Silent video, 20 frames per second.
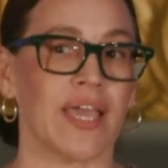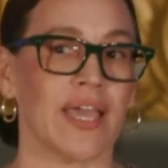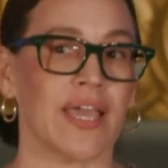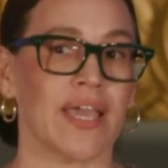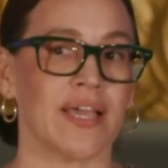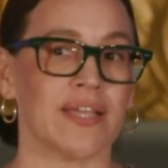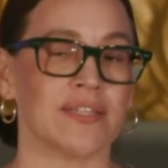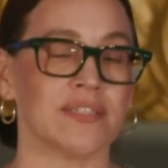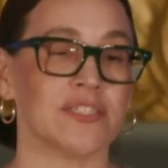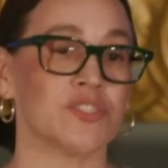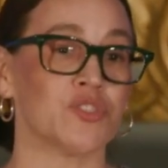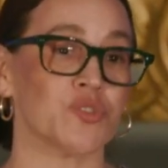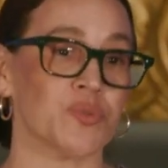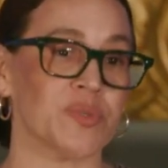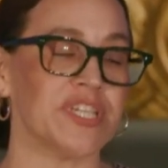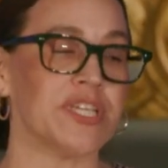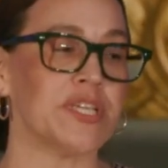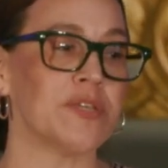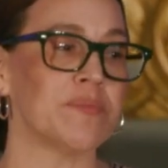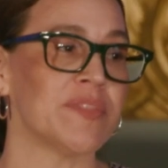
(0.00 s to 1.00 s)
and a
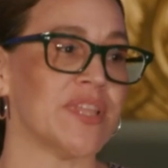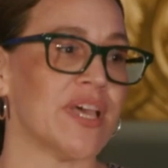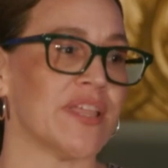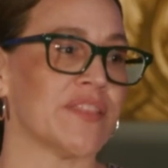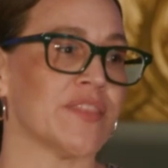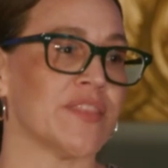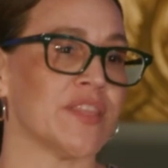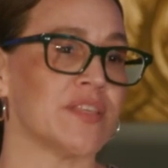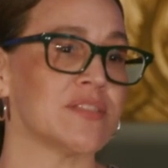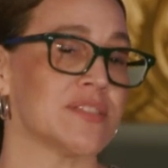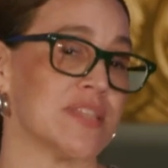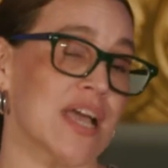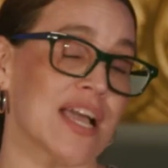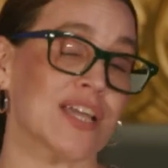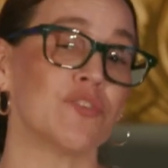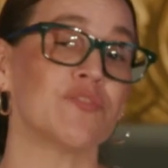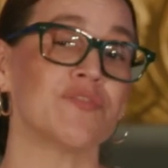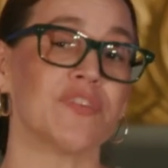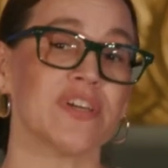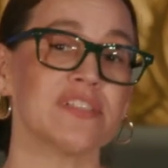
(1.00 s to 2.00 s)
dream that the
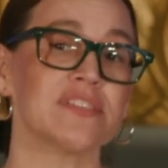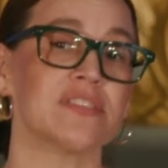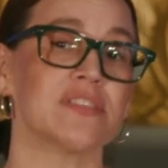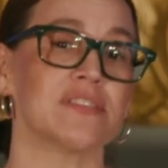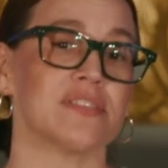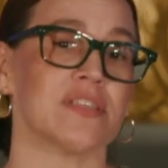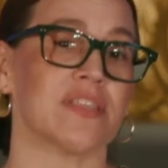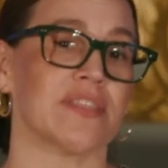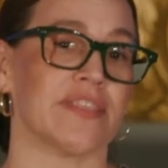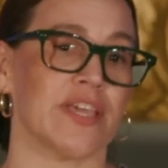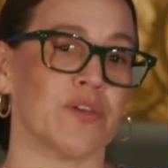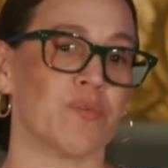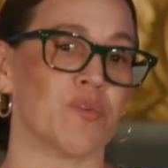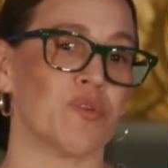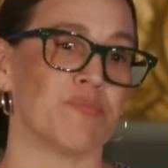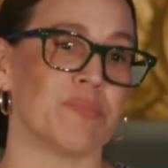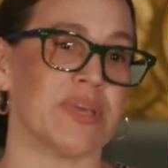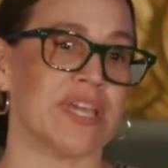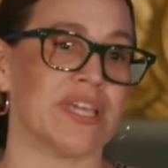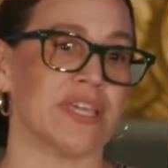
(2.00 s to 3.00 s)
sacrifices that they
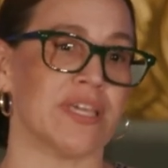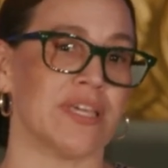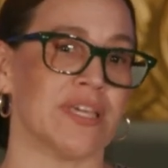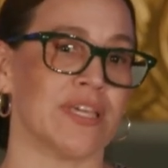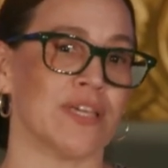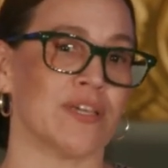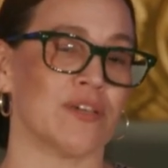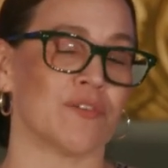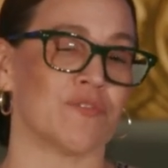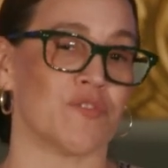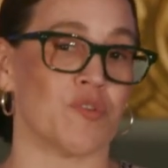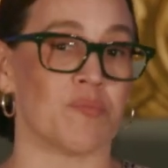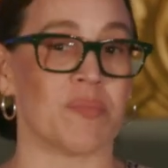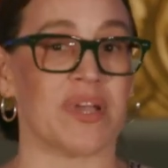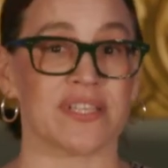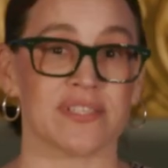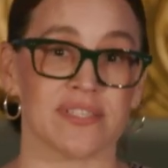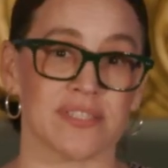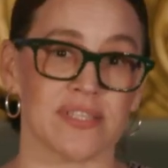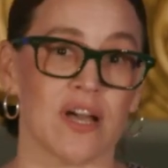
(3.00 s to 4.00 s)
were making for
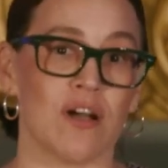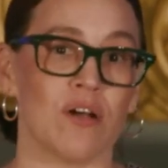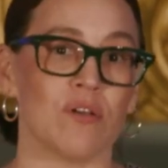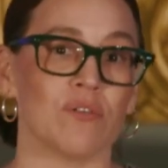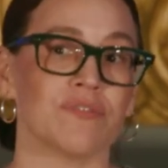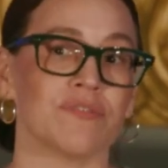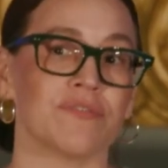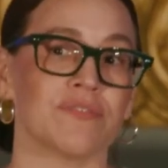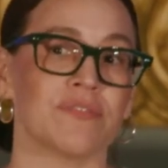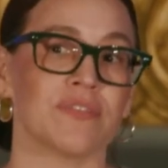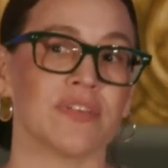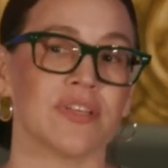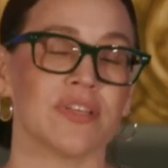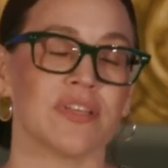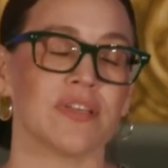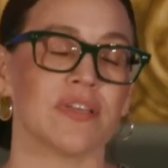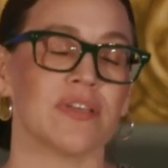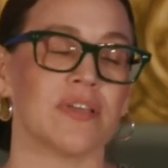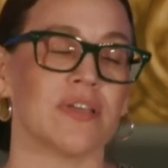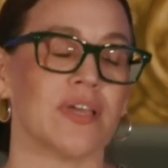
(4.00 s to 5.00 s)
myself
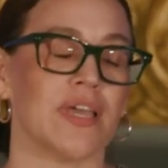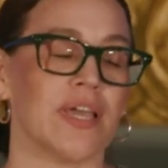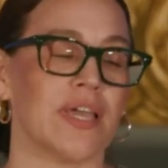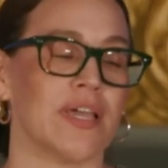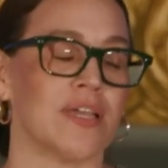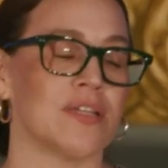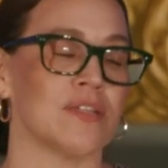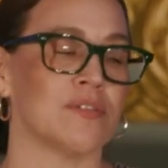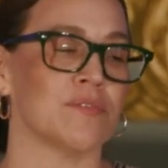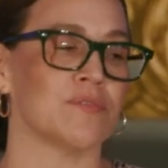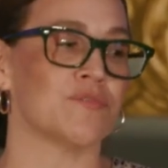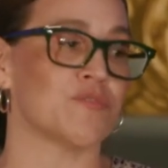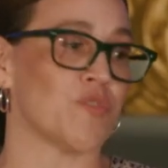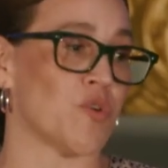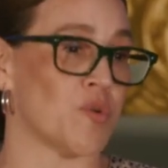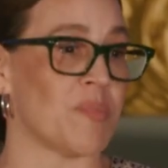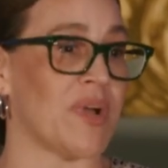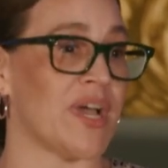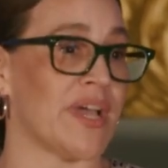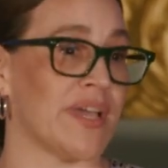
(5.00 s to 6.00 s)
and
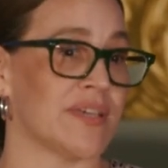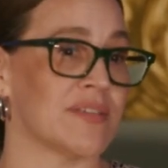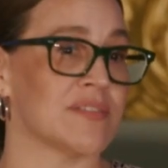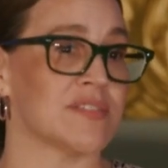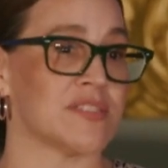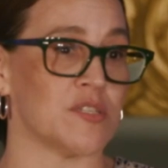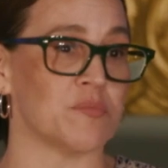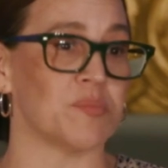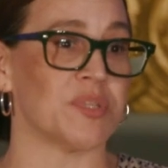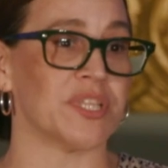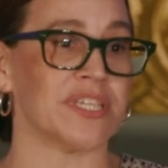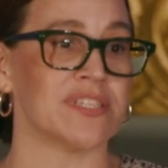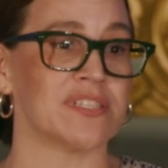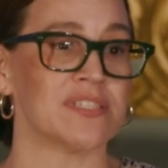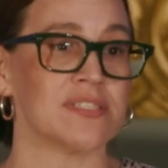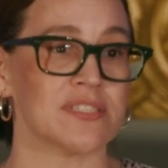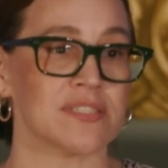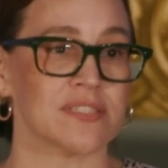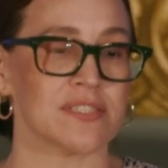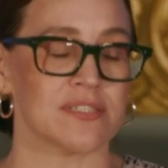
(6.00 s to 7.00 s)
for my
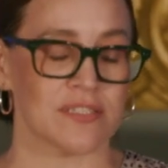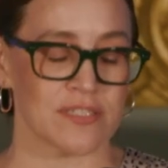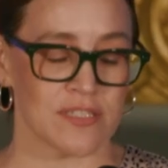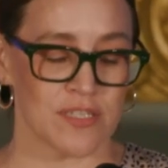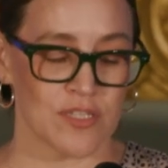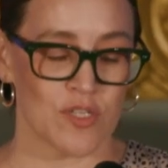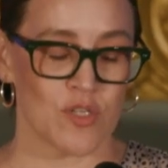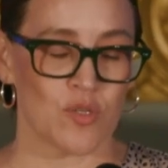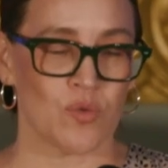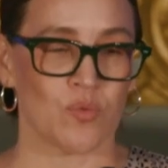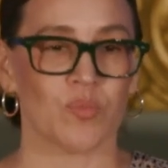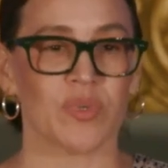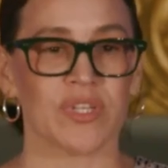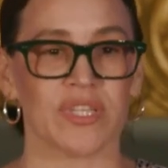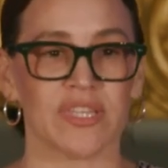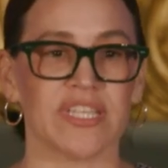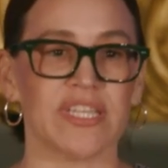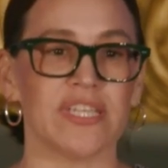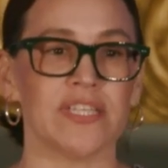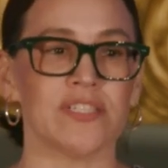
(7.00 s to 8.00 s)
siblings
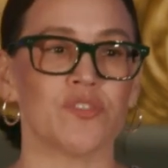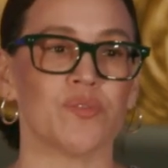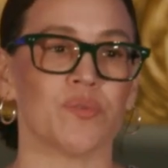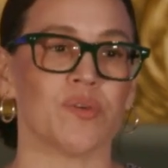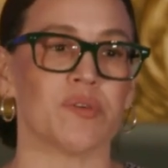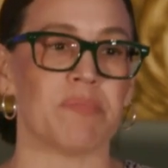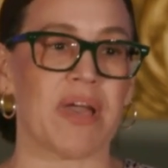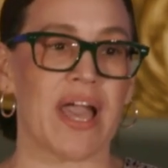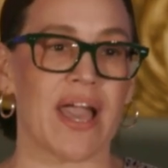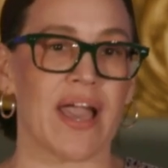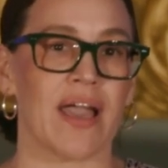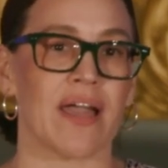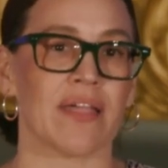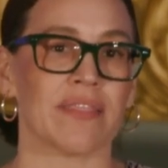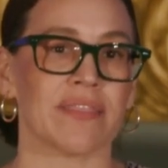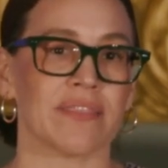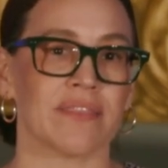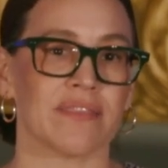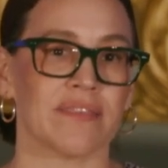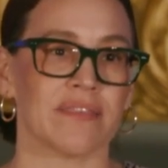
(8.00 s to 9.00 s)
would lead to a
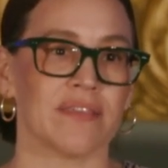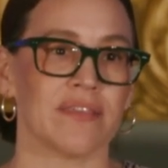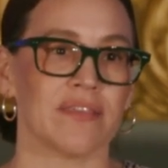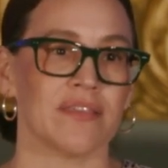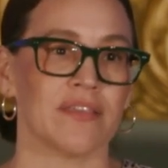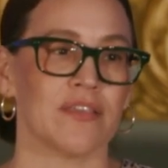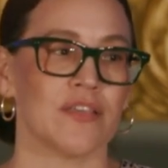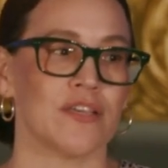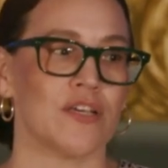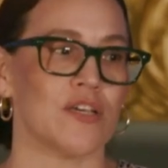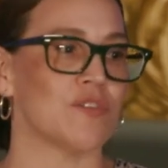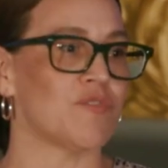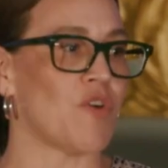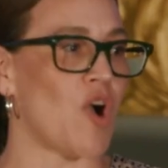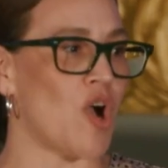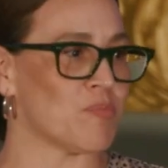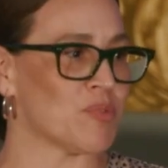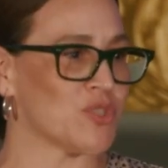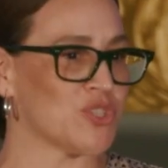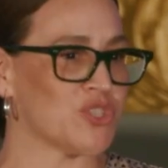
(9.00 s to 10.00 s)
path of
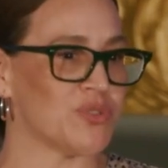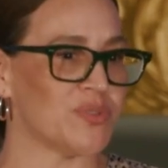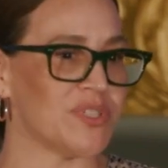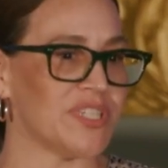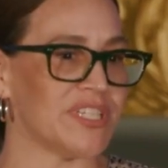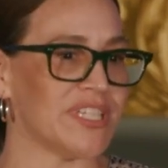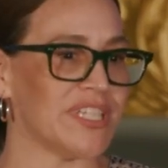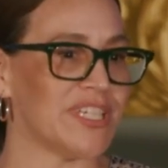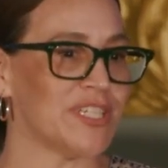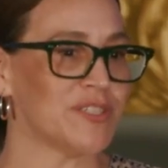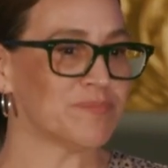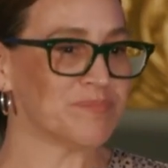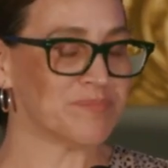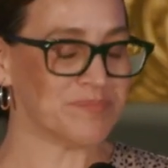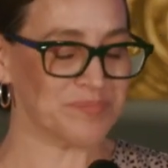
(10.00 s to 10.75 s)
opportunity